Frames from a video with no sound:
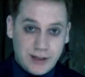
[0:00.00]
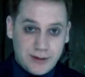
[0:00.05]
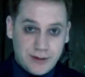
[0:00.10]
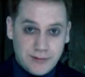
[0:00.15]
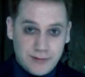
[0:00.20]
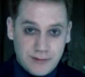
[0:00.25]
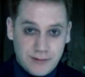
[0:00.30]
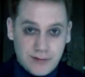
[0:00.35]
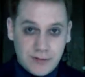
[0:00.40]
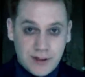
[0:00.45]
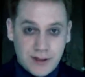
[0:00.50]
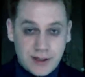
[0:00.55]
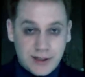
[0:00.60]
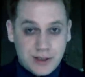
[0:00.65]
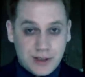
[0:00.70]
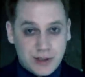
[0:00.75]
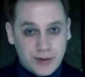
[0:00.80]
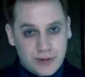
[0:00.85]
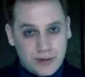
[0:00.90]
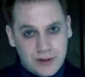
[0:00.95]
them that
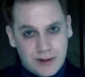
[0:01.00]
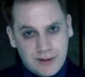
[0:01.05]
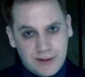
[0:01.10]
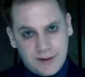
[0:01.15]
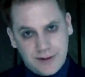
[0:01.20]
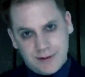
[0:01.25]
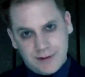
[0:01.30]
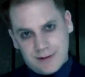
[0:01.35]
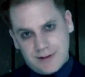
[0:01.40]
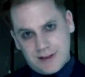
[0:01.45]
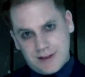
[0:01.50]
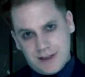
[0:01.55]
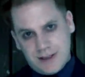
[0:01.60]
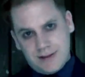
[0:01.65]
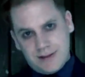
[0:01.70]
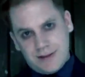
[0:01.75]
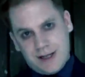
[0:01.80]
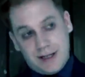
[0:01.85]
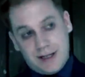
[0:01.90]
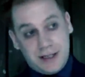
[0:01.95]
ensured loyalty,
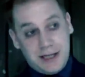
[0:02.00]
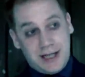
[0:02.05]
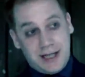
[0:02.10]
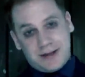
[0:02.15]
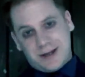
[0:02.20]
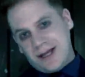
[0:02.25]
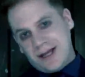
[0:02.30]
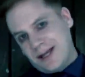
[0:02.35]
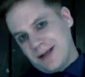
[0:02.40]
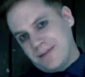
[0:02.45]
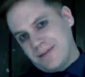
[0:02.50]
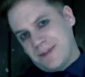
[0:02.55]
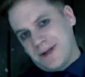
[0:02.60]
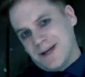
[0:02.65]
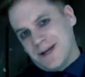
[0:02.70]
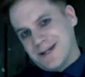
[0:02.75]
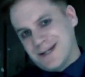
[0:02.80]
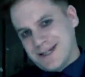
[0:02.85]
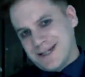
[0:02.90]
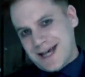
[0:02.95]
and yet they
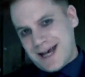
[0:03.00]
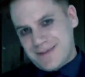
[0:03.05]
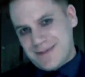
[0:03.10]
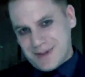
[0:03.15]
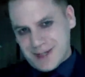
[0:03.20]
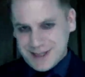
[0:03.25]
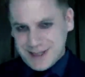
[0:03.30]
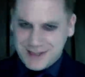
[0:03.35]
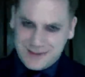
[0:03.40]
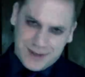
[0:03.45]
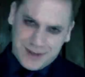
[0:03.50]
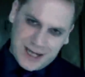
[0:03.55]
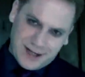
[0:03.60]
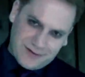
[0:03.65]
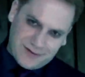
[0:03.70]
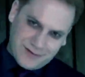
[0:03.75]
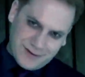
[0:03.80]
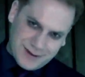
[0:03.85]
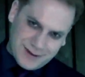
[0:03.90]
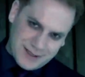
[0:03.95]
condemned the Sabbat
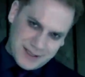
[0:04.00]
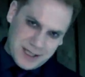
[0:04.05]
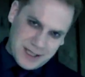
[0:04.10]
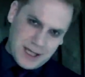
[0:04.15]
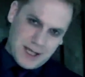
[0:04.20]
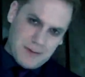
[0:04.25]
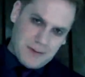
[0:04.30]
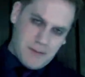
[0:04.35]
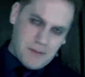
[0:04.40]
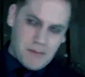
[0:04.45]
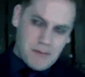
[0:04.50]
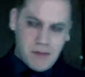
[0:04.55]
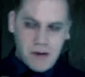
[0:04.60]
for the same.